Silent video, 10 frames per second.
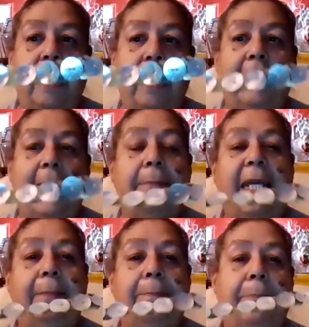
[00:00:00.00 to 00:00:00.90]
they
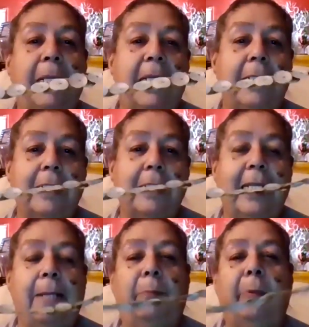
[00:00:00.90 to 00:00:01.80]
make buttons, and
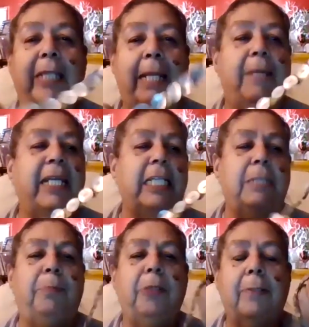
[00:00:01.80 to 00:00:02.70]
then they make these
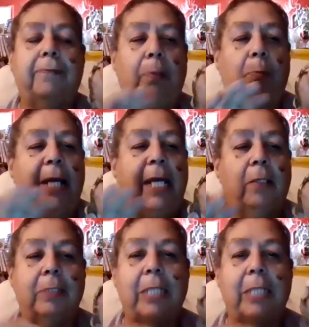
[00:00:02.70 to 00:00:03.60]
beautiful
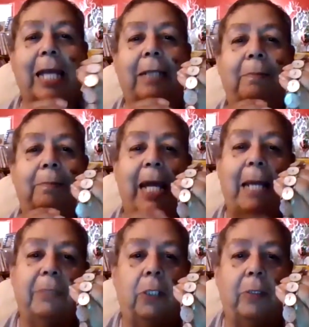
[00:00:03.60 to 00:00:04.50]
whales out of
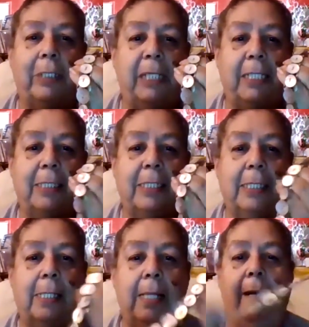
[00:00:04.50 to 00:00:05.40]
abalone buttons,